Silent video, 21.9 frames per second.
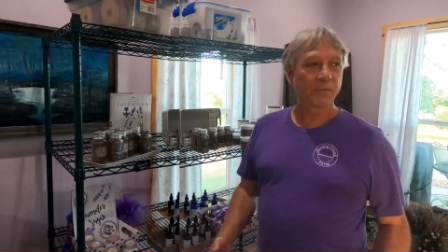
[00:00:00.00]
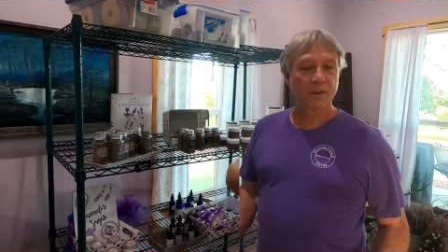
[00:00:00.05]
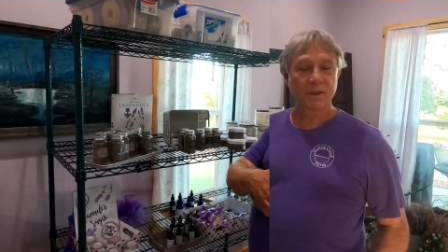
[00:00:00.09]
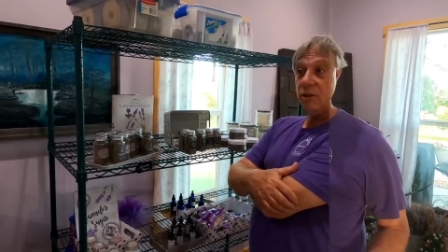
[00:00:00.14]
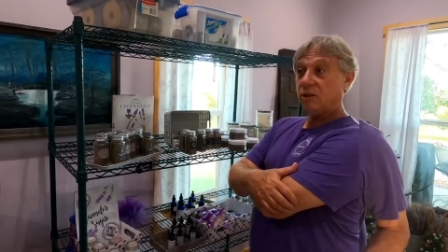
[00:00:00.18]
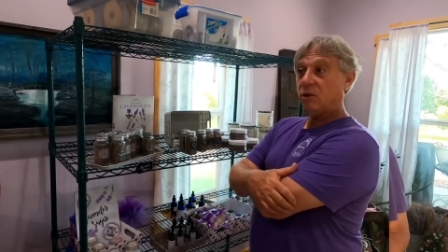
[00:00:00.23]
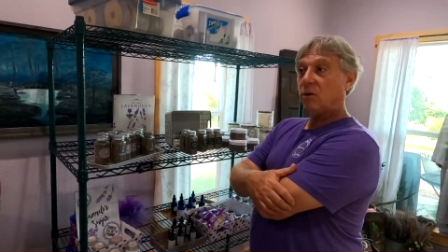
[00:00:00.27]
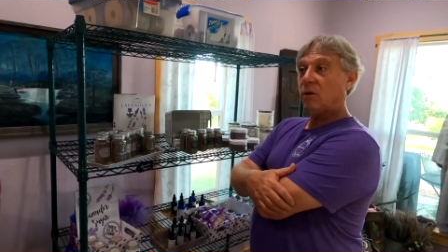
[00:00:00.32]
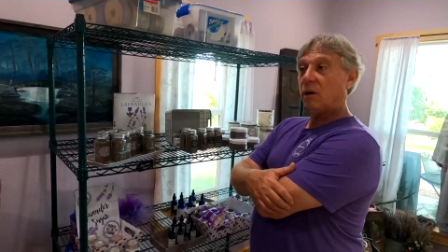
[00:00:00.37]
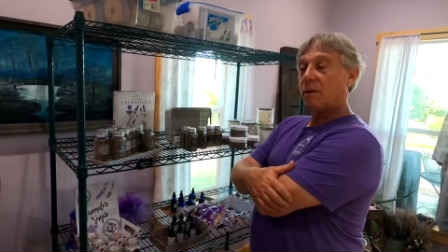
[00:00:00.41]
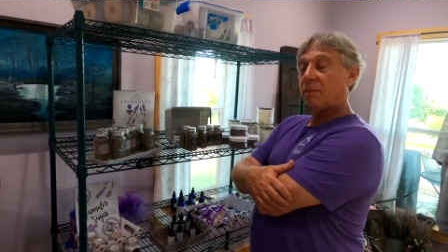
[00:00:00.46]
And
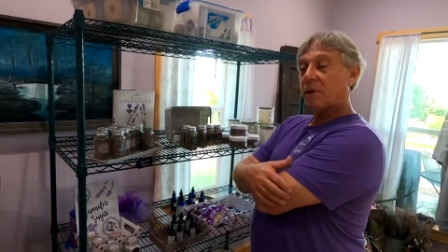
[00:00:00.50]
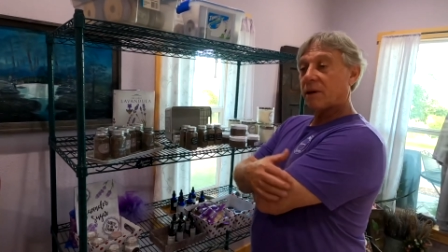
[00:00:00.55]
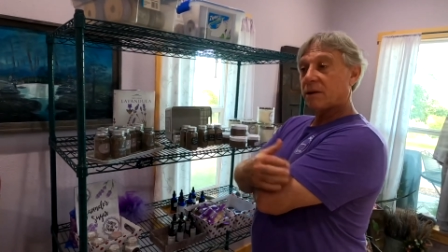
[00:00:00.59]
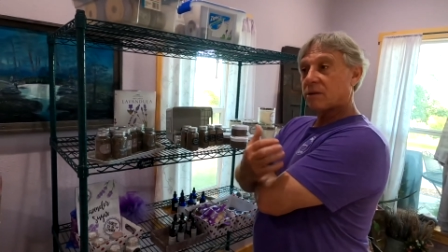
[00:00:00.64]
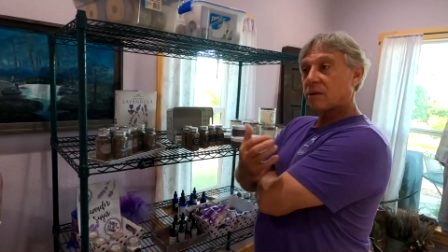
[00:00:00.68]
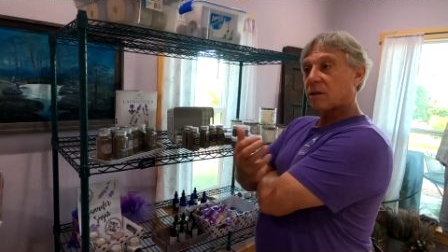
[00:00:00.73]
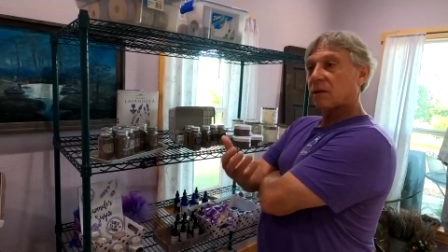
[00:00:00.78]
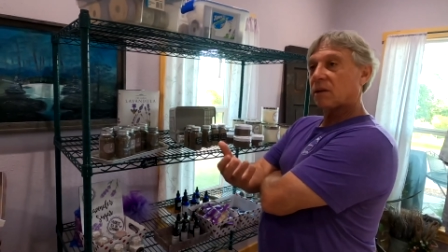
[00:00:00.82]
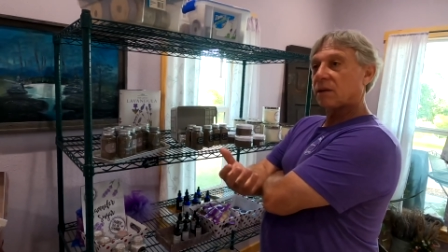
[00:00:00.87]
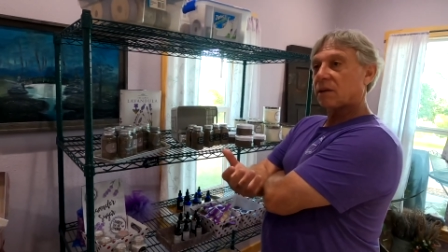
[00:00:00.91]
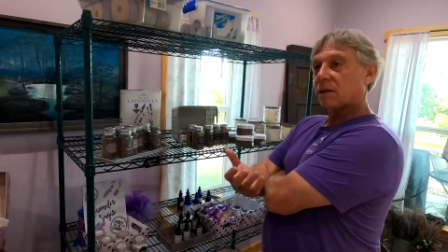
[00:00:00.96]
mm-hmm. so I
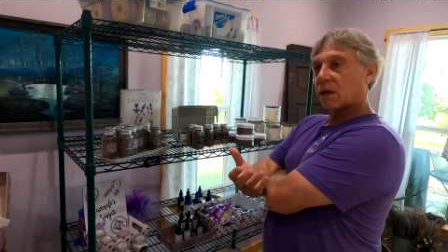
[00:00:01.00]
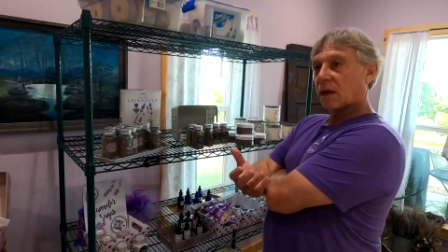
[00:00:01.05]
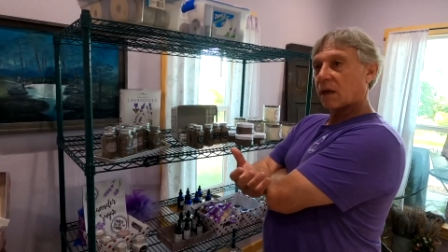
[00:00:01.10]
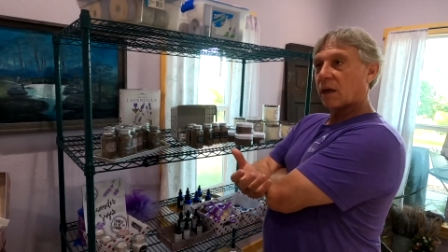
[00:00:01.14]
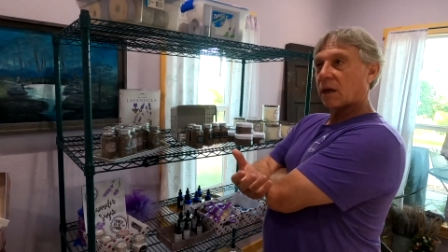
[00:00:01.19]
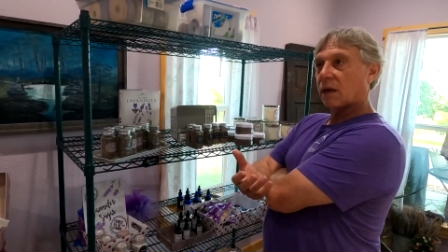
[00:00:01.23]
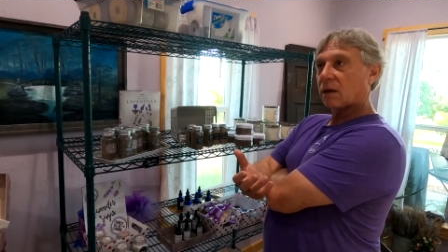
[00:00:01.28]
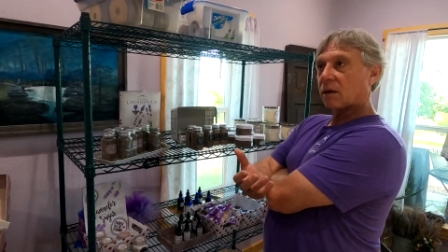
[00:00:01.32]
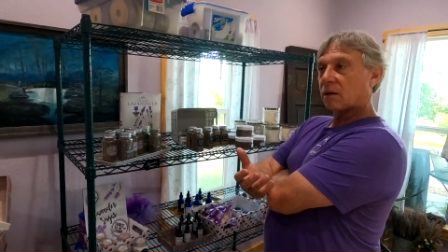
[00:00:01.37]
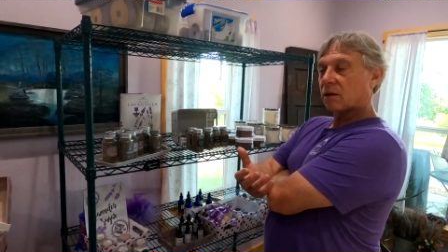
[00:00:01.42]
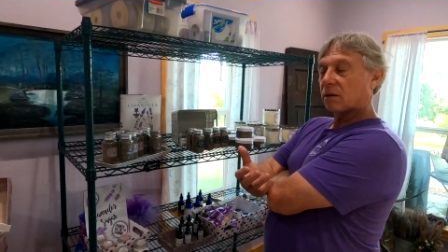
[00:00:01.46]
basically
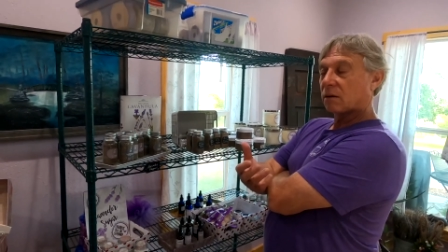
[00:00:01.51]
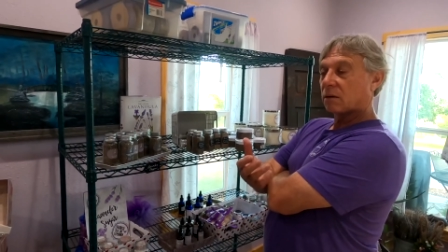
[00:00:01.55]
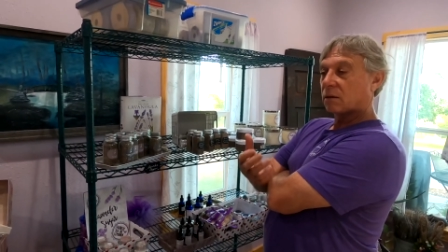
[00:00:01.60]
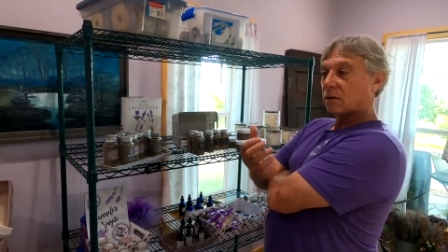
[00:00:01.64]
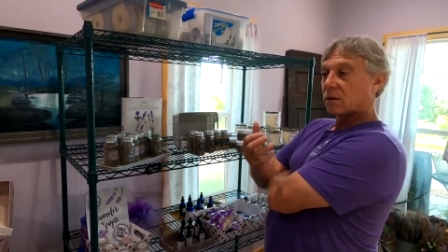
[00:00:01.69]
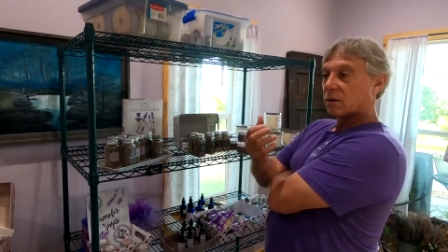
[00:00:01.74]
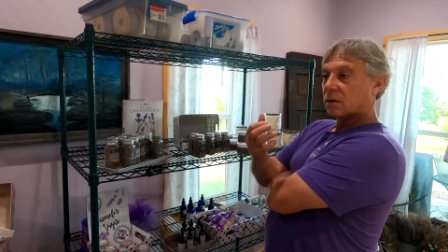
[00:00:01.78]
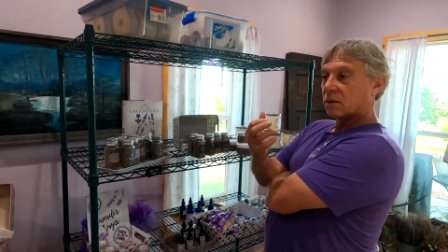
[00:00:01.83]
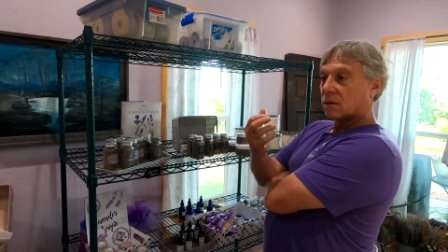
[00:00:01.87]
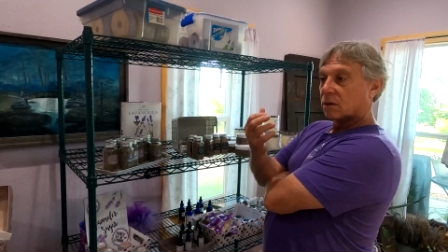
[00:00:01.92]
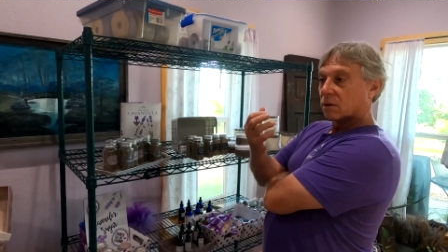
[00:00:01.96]
take
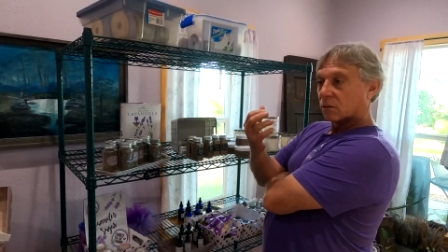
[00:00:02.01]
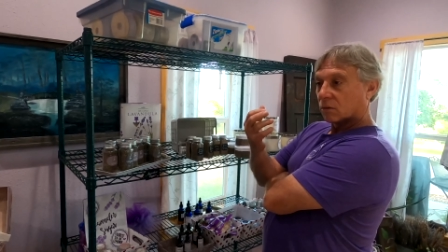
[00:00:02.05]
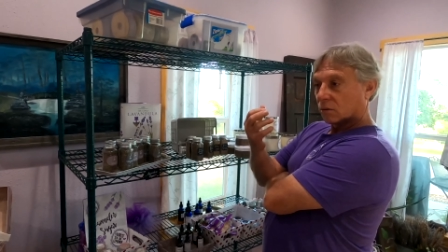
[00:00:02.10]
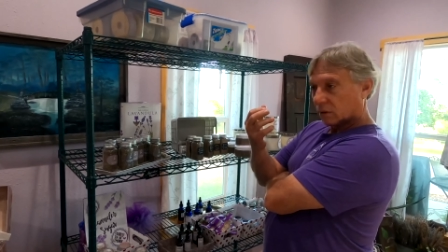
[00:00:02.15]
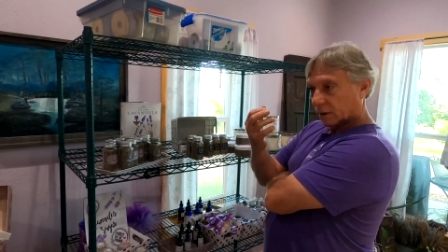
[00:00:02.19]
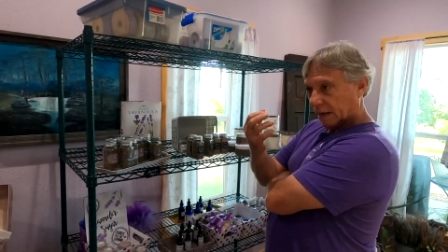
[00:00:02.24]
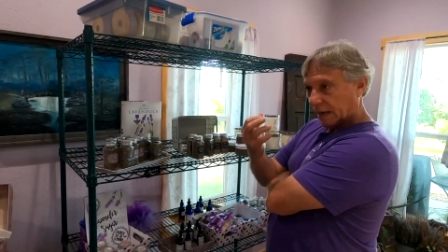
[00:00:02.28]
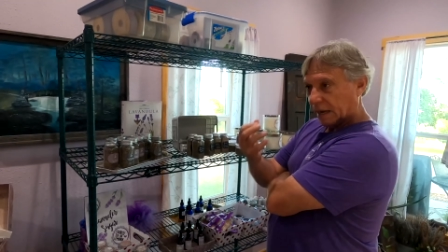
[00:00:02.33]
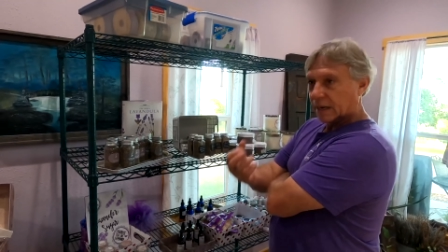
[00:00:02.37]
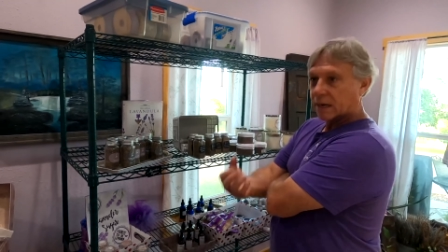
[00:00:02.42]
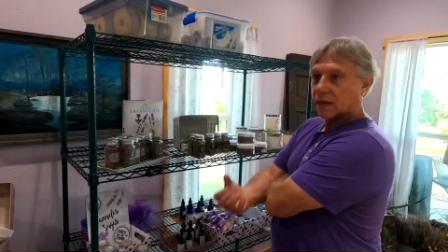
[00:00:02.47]

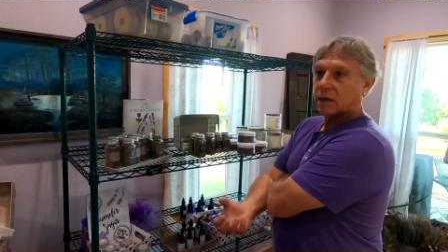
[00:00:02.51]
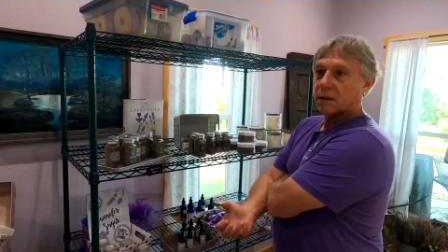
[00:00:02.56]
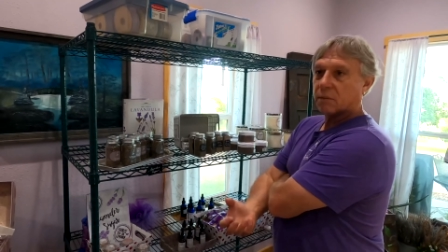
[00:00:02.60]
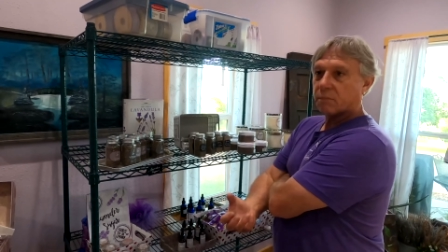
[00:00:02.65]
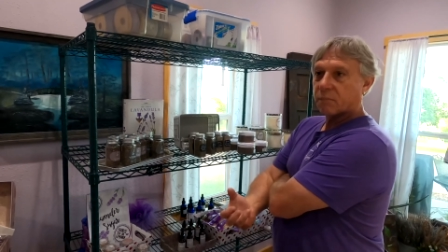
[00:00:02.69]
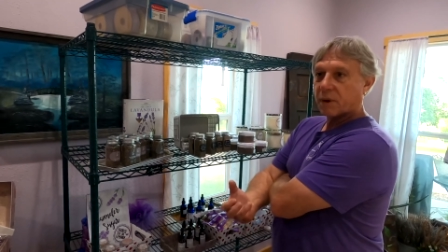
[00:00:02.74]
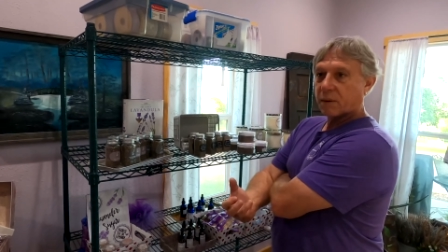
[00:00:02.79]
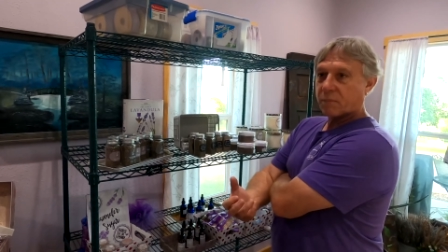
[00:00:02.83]
organic